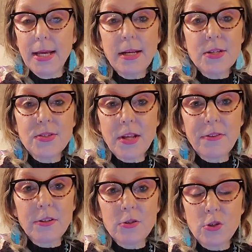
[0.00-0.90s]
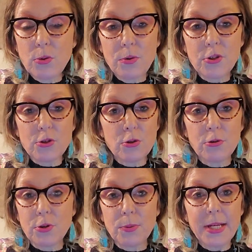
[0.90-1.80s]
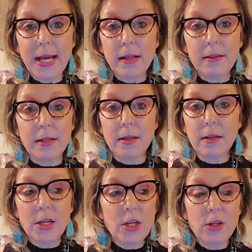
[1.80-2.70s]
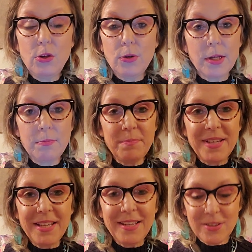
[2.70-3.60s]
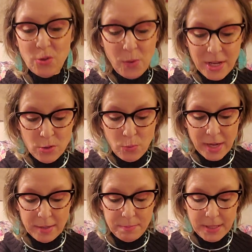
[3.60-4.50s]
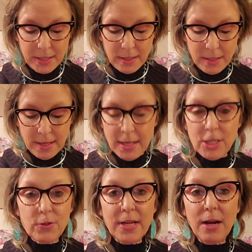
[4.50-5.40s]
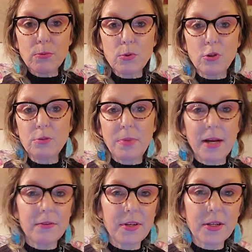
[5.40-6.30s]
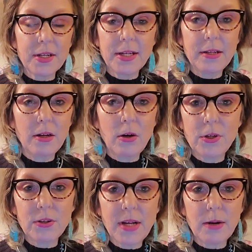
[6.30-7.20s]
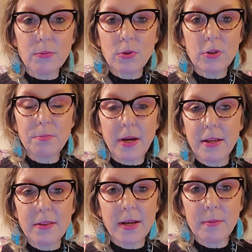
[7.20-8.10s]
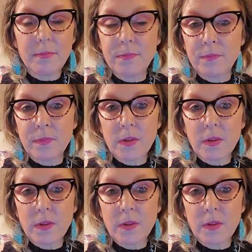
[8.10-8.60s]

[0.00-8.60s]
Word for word: It has nothing to do with the truth or reality. You can be the way you want to be. You're not ruled by their ego. You're not ruled by them.